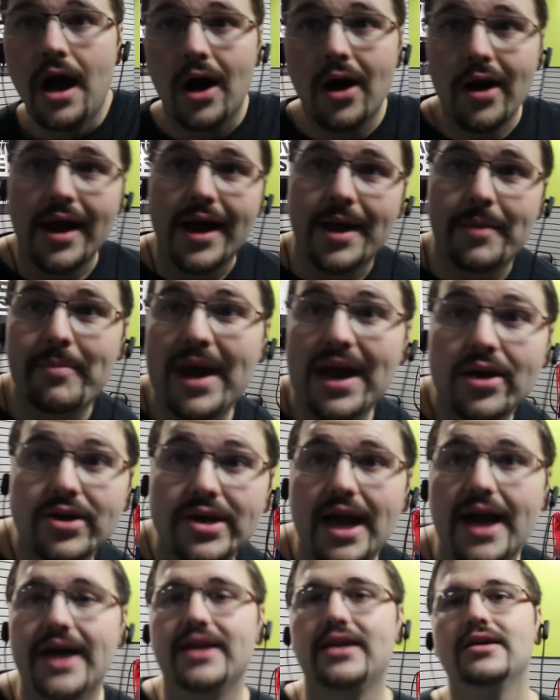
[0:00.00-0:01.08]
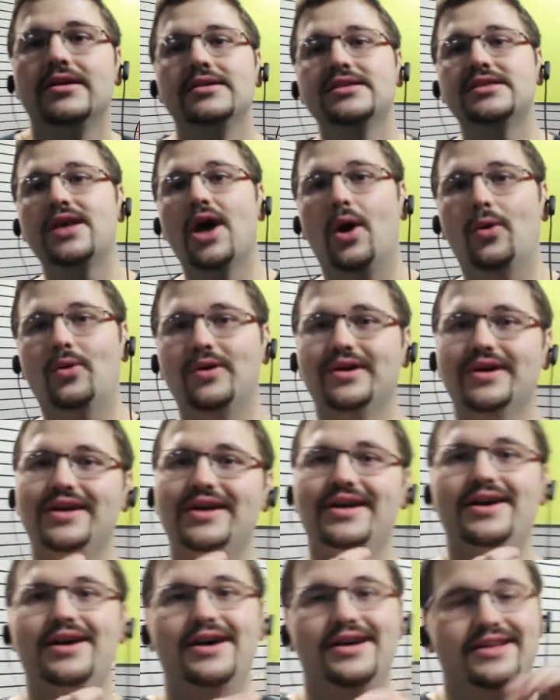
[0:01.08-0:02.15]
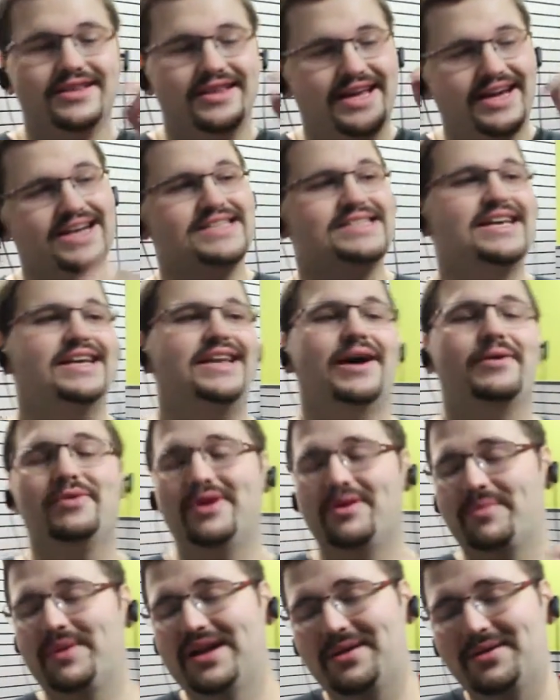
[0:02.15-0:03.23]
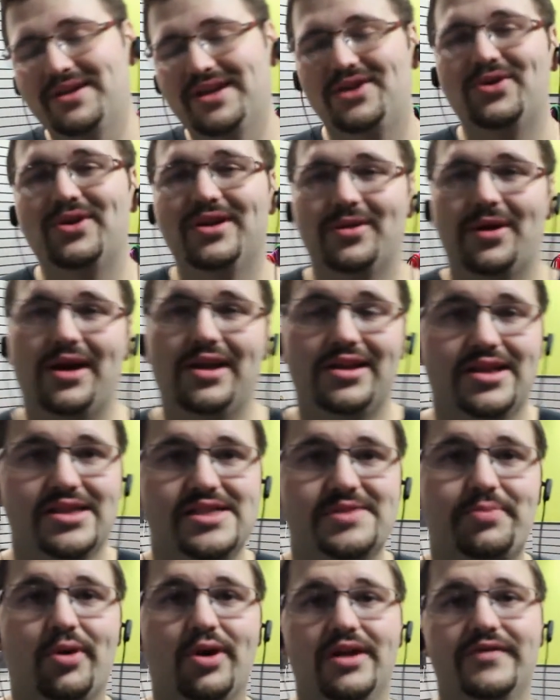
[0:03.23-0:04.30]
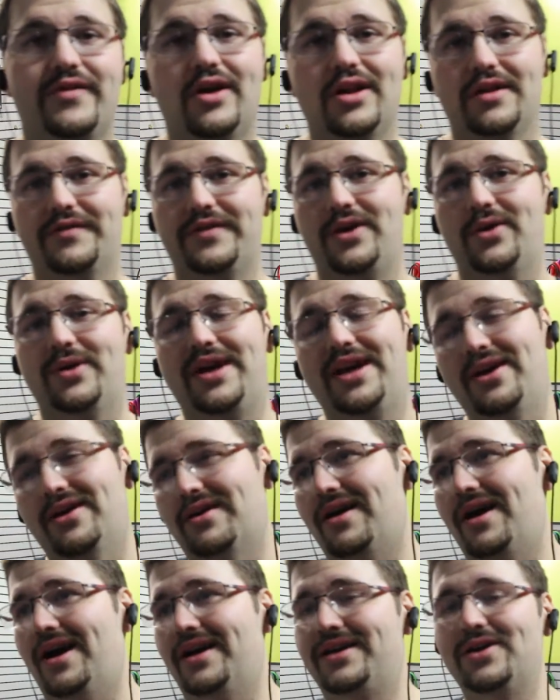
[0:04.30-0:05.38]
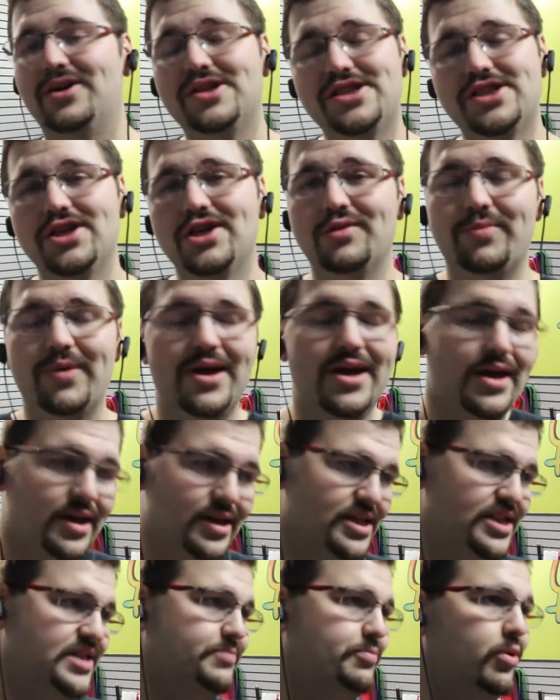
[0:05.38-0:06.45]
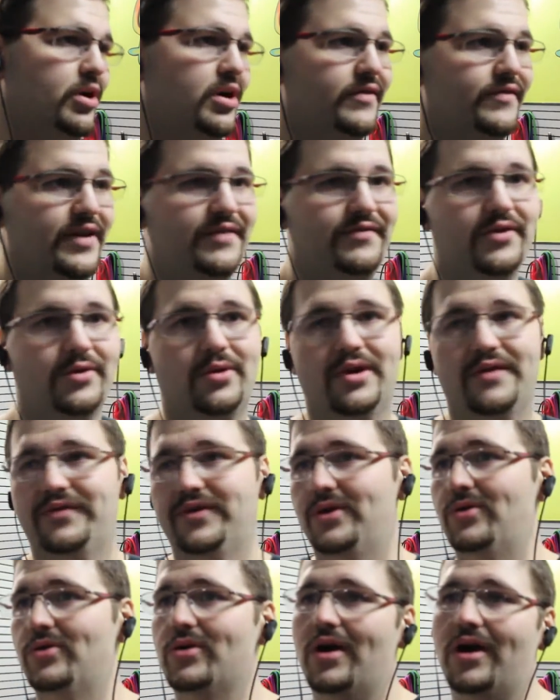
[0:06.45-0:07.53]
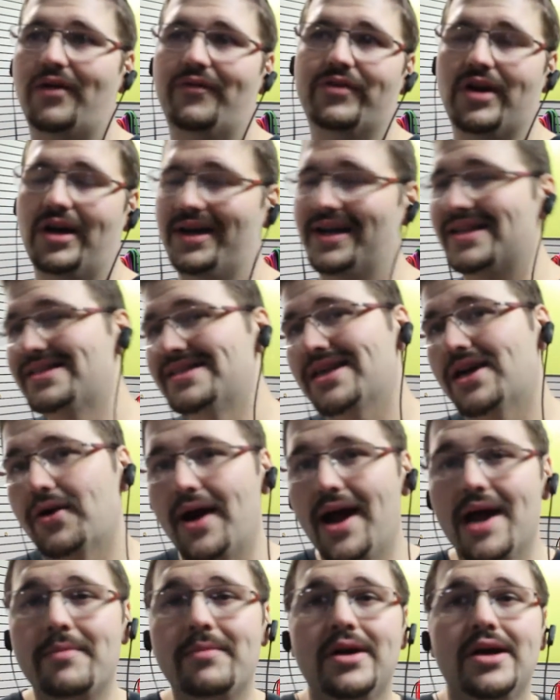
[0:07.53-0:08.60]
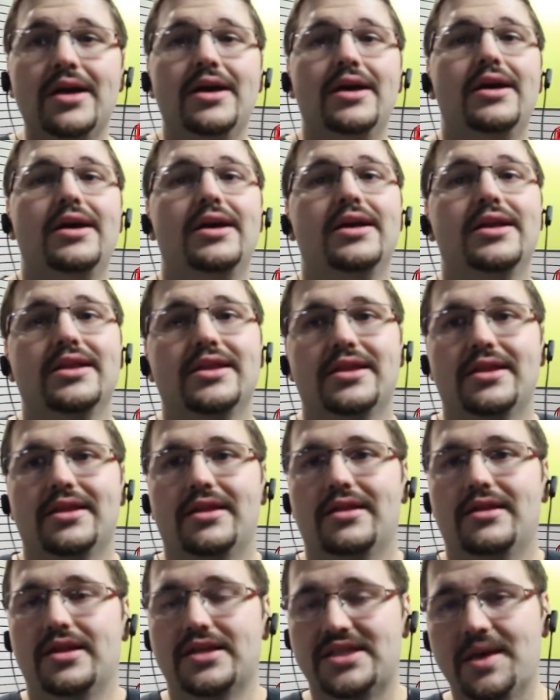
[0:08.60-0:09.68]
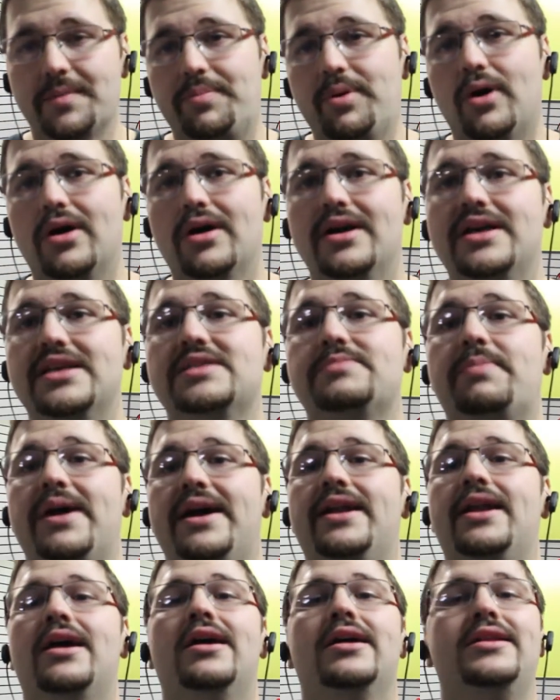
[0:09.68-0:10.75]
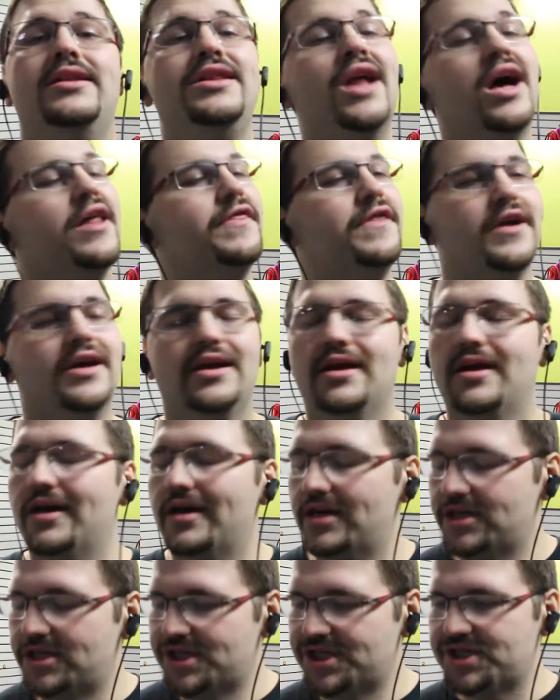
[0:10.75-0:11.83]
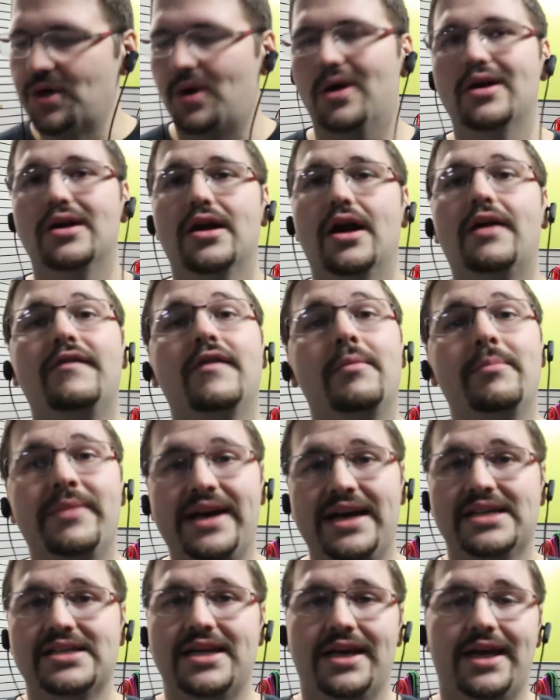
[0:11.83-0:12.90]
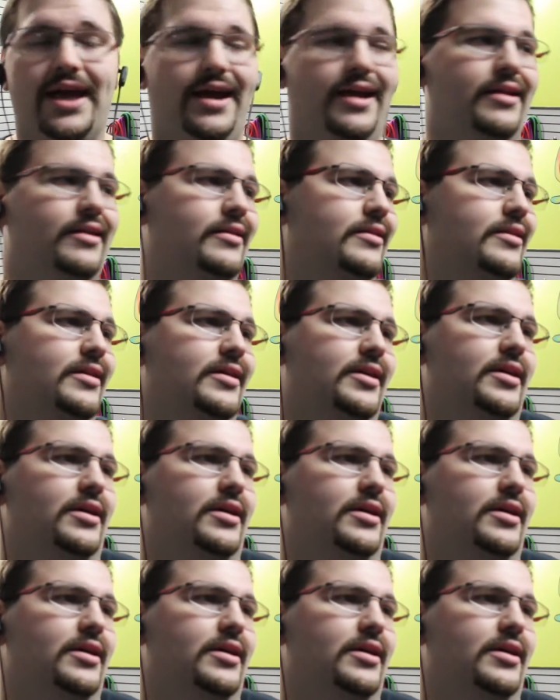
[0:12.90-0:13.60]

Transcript: Alright, battery died. So, like I said, I wouldn't have been able to do it without the support of all of you here on YouTube, the support of every one of you who are over on Instagram. The support has been nothing short of amazing, and